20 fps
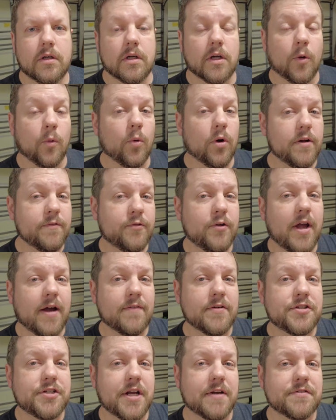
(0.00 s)
Now, what if you have
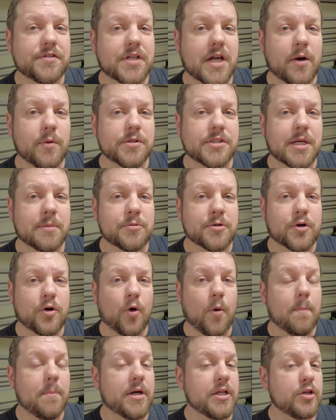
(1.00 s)
a GFCI
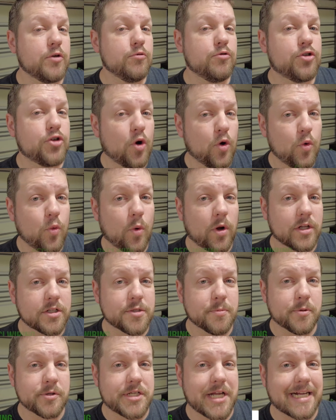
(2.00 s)
receptacle, but you don't want it
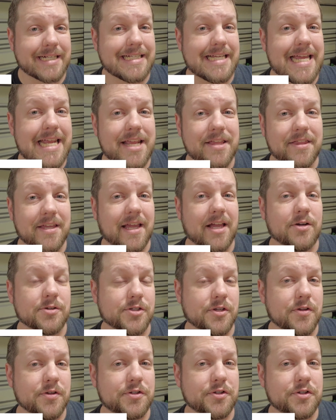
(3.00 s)
to protect anything else on the